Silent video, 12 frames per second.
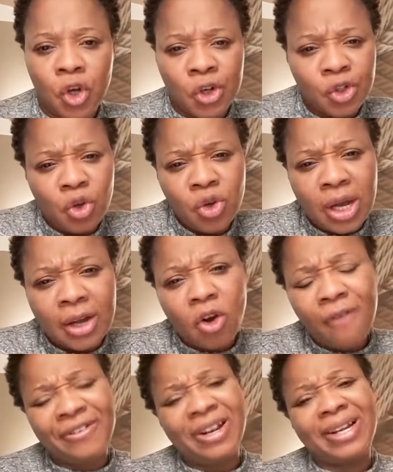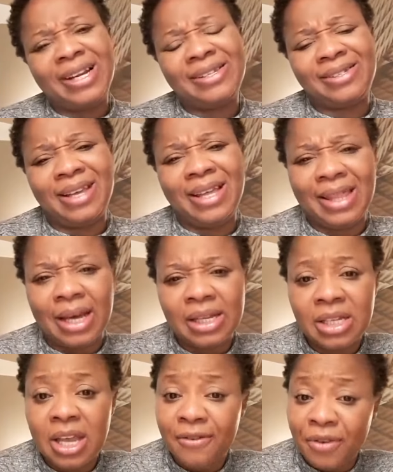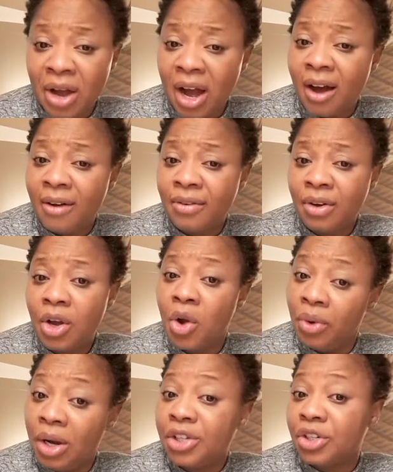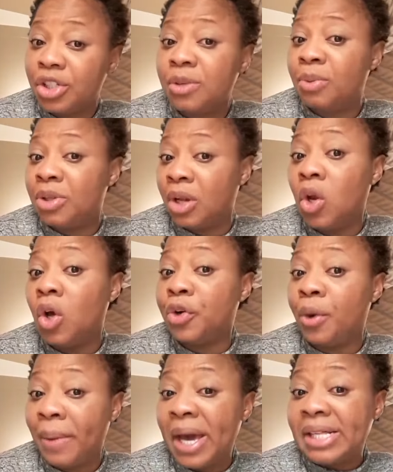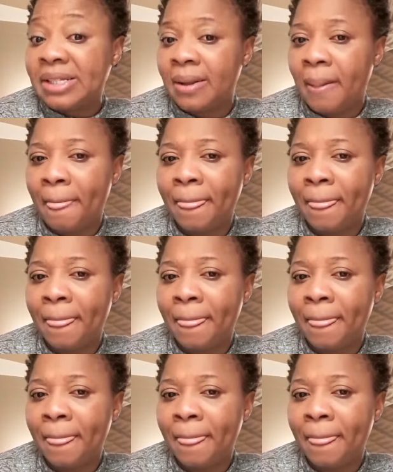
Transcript: So you can confidently say that if you have a relationship with the Lord Almighty.